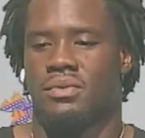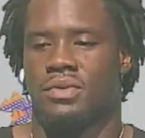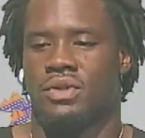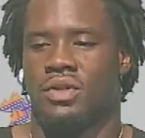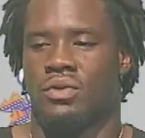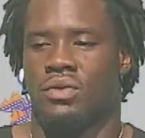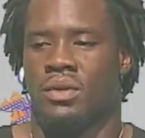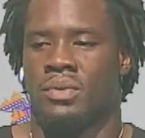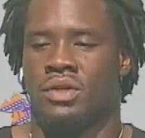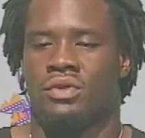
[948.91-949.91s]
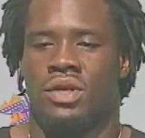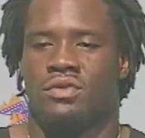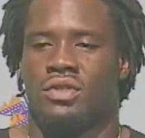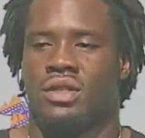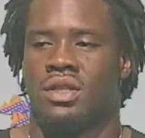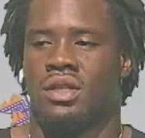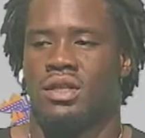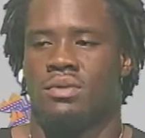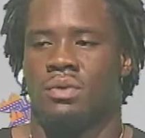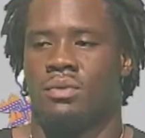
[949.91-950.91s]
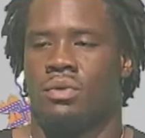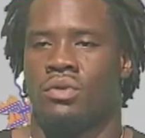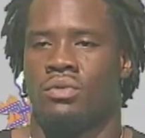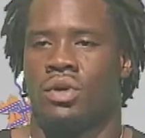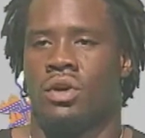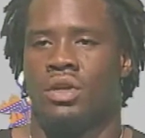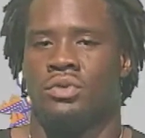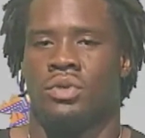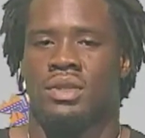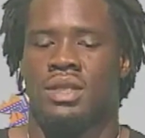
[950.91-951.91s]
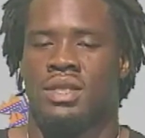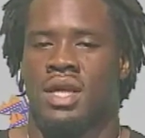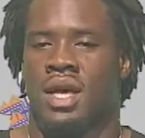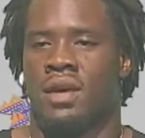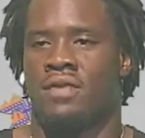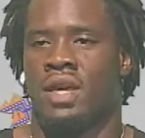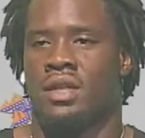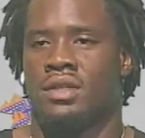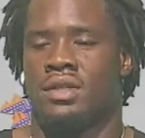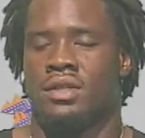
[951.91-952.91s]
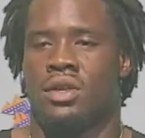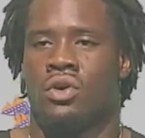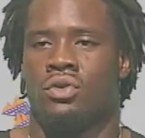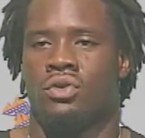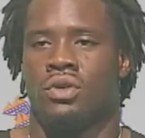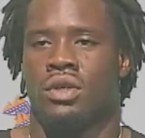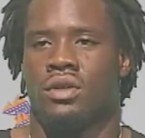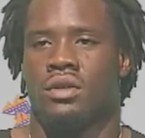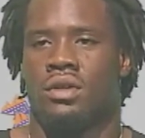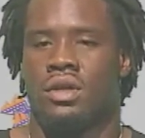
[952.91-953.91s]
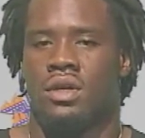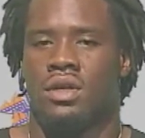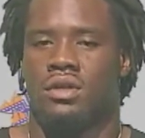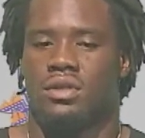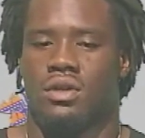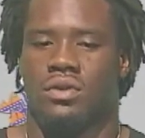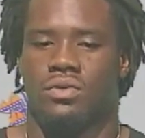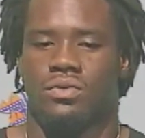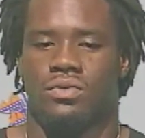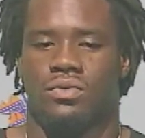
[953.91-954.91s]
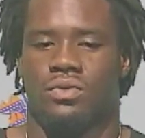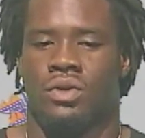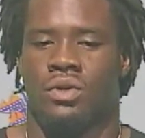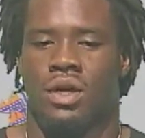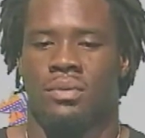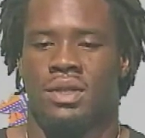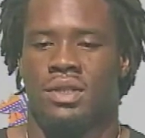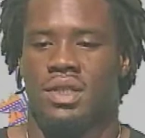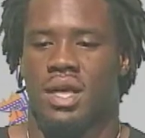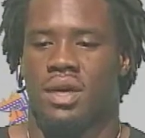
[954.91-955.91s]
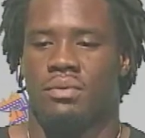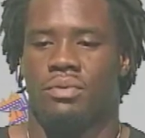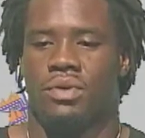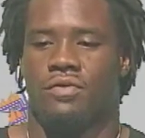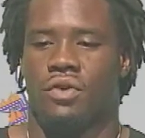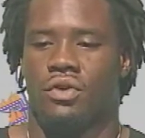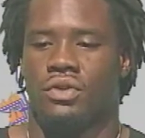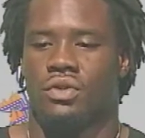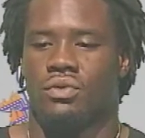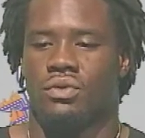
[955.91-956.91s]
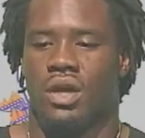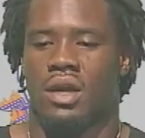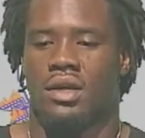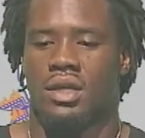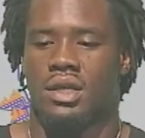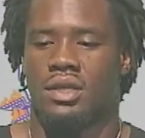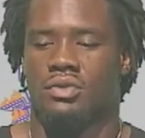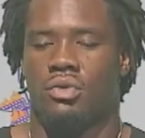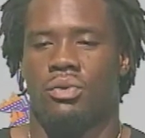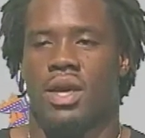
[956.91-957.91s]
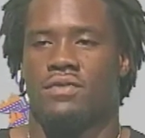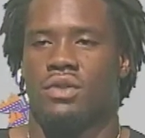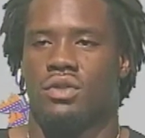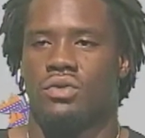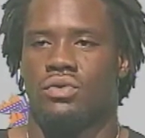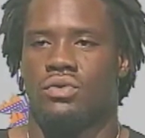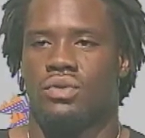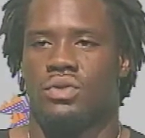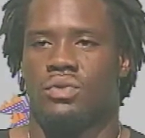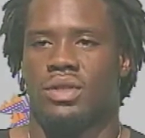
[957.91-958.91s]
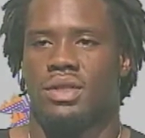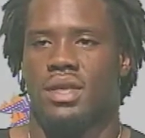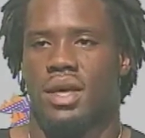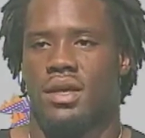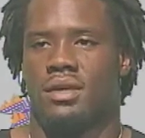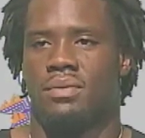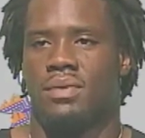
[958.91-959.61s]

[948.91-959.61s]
You know, I mean, you never should underestimate your opponent, regardless of what season they have last year. It's a whole new year, so we're gonna come into this game pretty focused on our keys and what we have to do to win this game.